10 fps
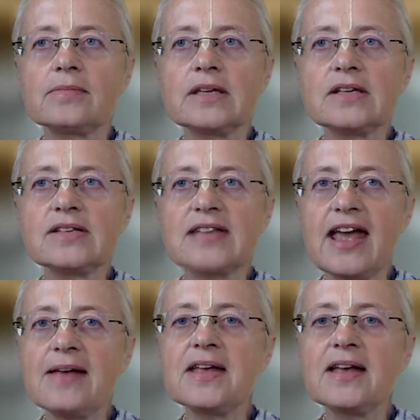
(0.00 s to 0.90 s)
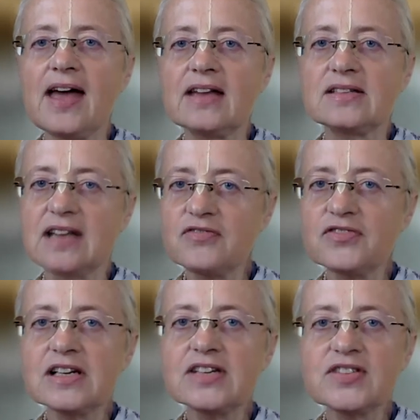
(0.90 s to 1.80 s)
is aiming at
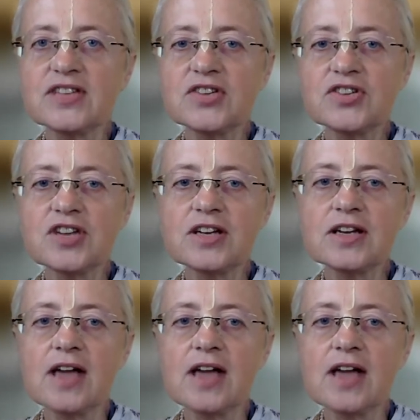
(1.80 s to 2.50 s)
self-realization